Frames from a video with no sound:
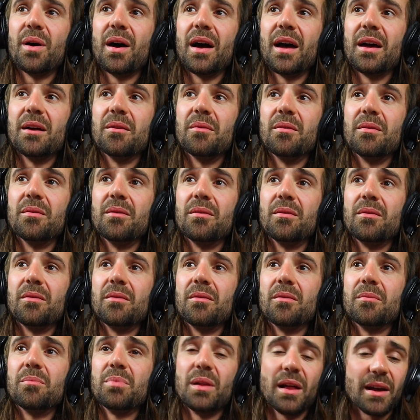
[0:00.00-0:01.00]
by
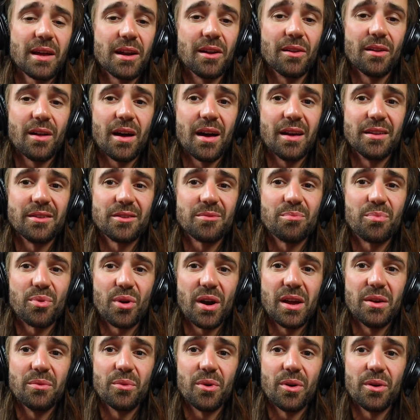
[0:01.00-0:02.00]
Plugin Alliance,
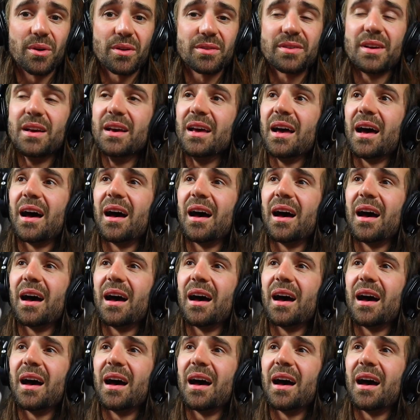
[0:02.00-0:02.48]
Brainworks?